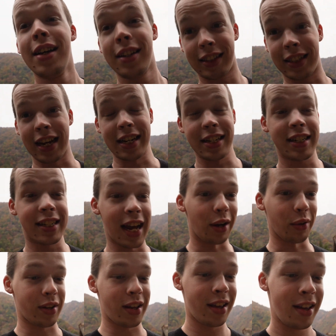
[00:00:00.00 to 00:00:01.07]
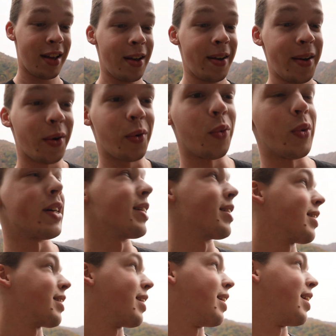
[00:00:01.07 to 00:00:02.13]
changed out,
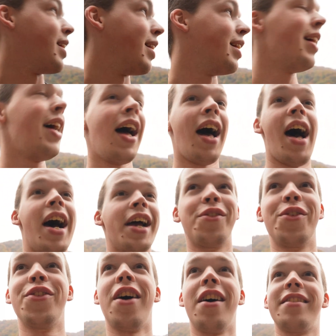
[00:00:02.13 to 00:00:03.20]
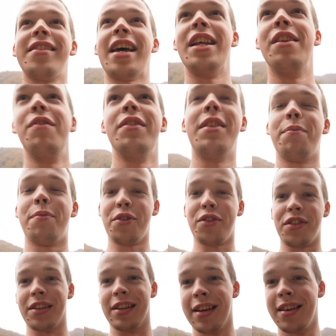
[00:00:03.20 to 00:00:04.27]
which I do not envy the
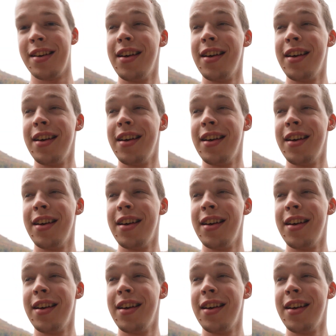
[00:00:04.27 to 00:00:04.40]
person